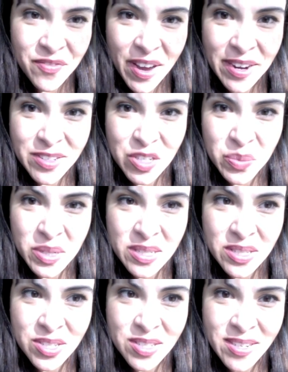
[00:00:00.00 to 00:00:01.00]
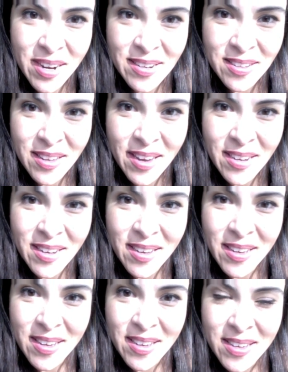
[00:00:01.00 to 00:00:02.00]
factor, but it's just kind of like
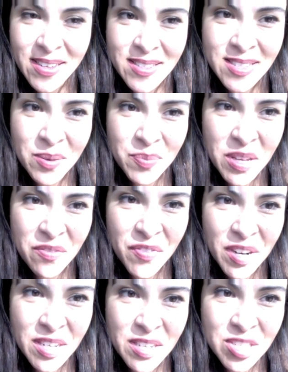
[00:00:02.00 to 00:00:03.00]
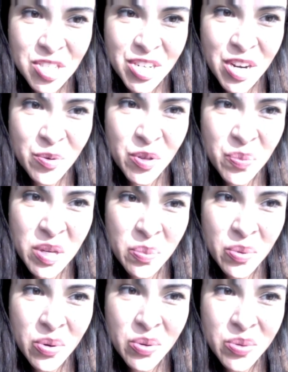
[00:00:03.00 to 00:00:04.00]
something funny to share with
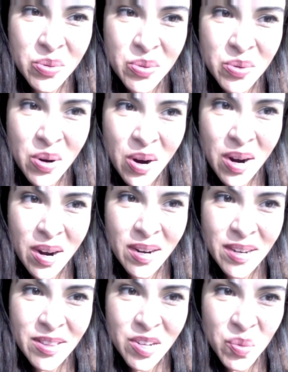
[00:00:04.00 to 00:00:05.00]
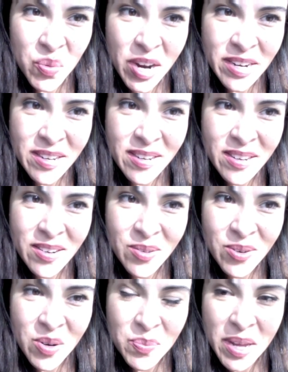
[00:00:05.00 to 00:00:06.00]
people who are either pregnant
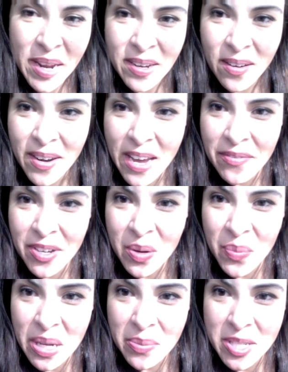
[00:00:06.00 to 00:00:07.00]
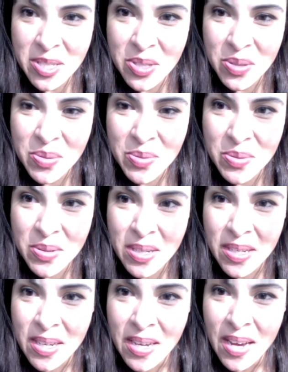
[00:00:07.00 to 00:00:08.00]
or planning on having a baby soon.
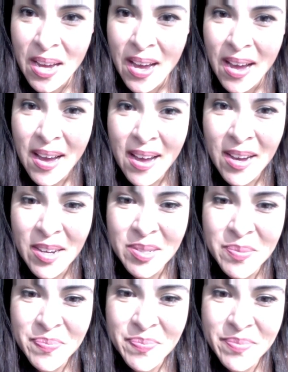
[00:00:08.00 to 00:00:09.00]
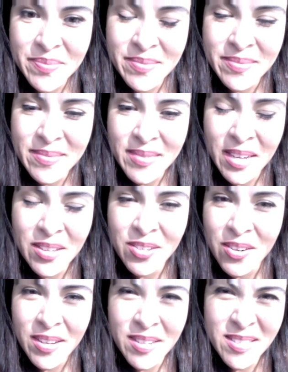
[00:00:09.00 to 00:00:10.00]
Um, and
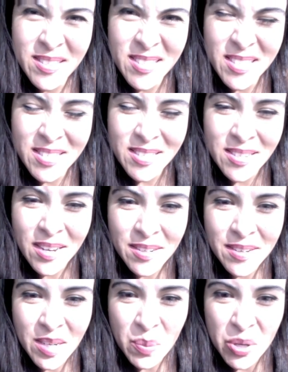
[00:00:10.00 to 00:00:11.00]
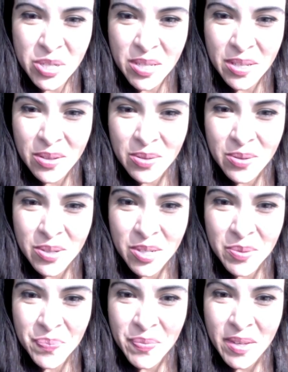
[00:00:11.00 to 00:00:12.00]
then this is not in any particular order.